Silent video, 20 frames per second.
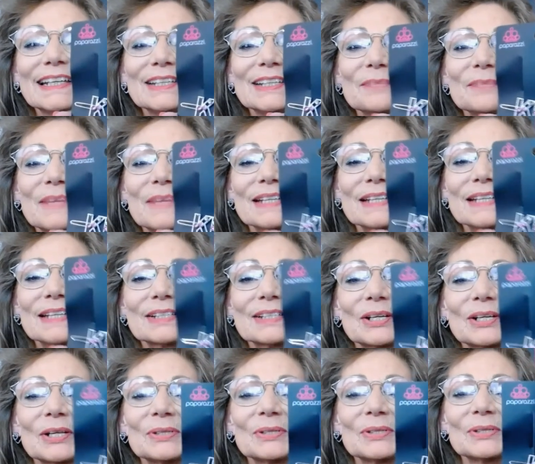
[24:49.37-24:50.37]
the best
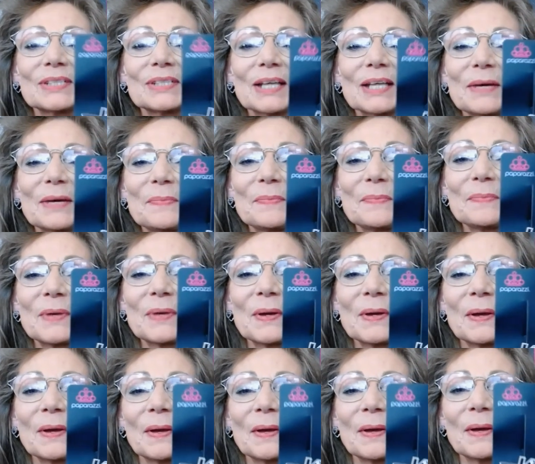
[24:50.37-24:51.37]
close up.
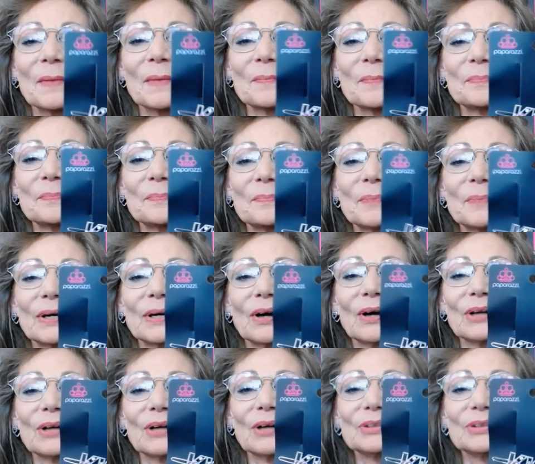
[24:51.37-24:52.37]
But
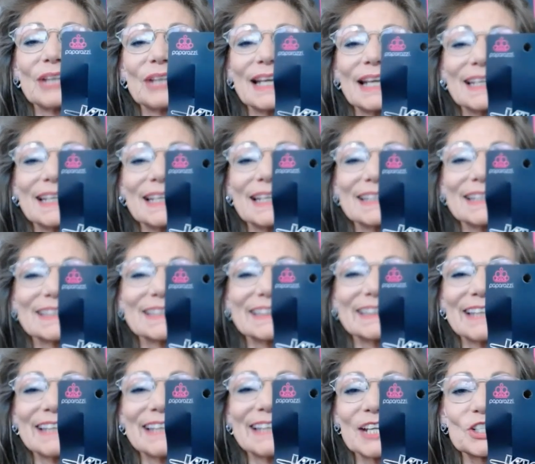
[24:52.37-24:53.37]
aren't they?
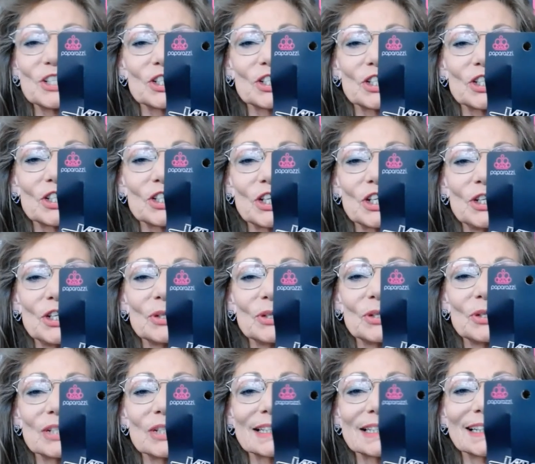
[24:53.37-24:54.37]
Isn't that just the
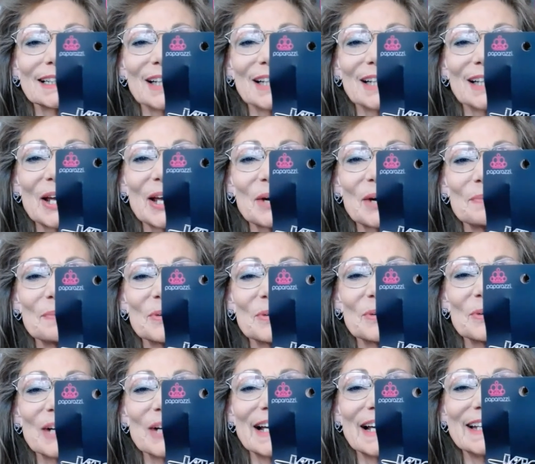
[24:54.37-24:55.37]
cutest little hair
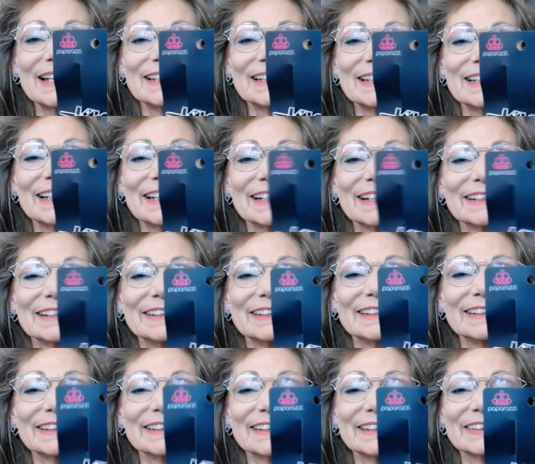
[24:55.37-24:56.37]
barrette? There
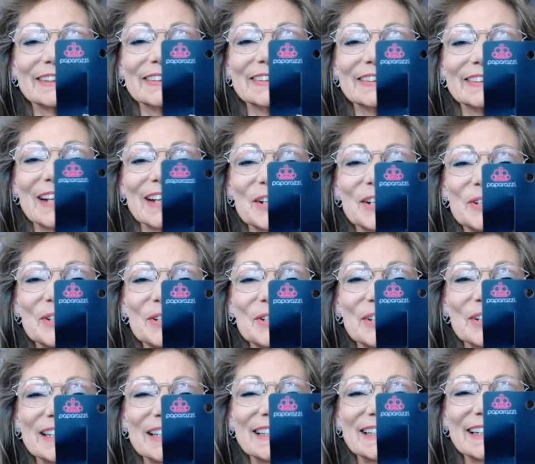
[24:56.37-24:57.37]
you go. Now you
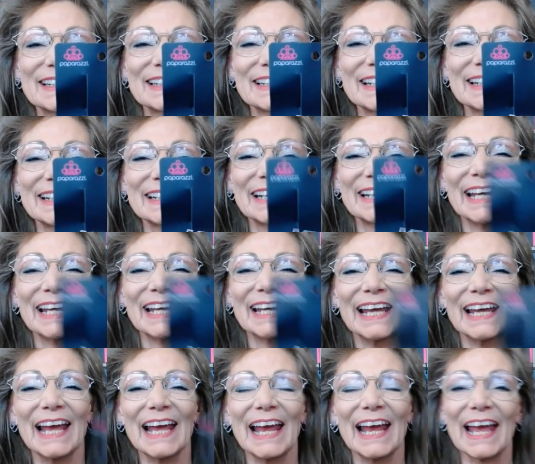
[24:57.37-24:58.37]
can see it.
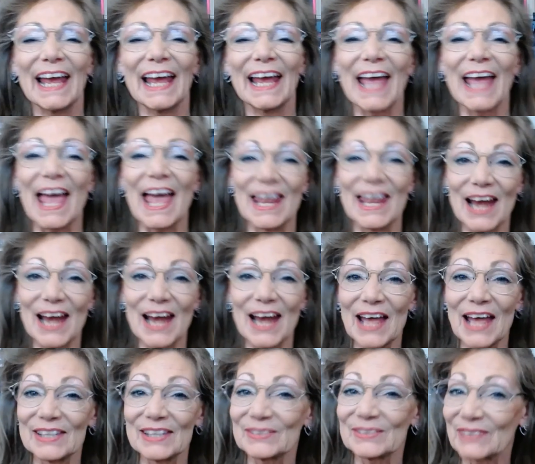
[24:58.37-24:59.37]
And
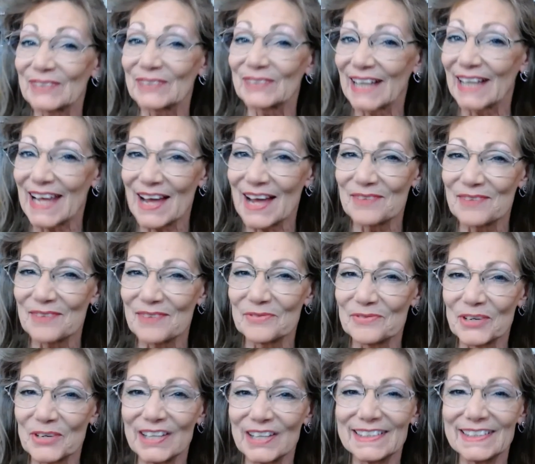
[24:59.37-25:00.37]
that's what I have
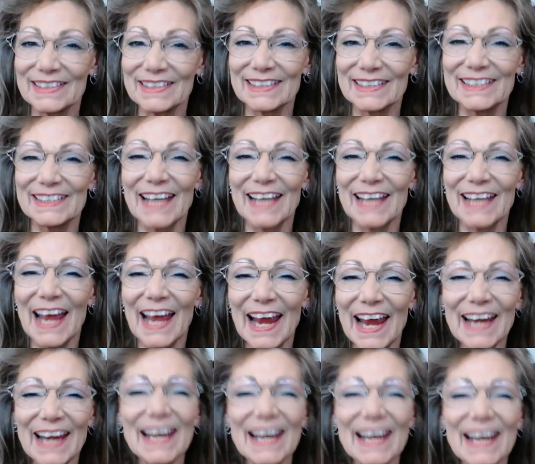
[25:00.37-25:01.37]
for you
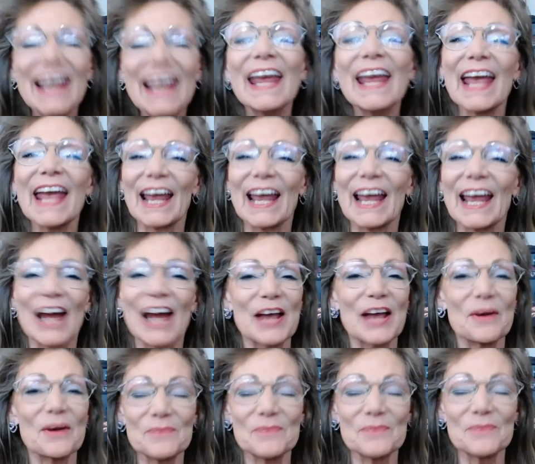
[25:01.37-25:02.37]
today. And I
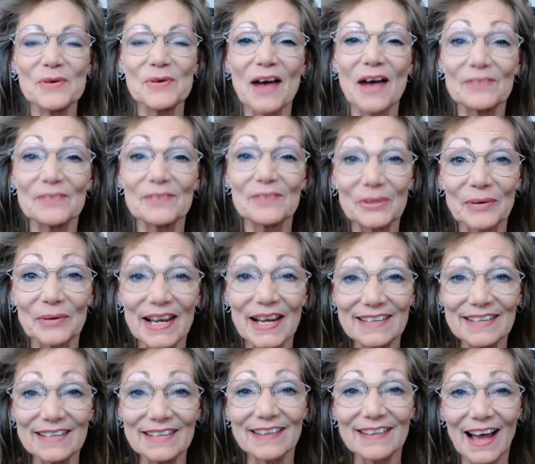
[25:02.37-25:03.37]
hope you have a
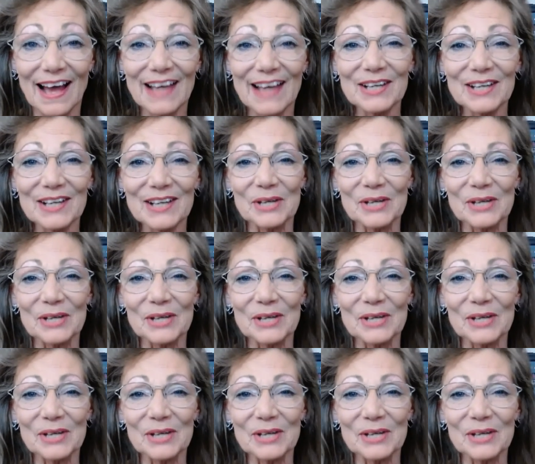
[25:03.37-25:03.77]
great night, a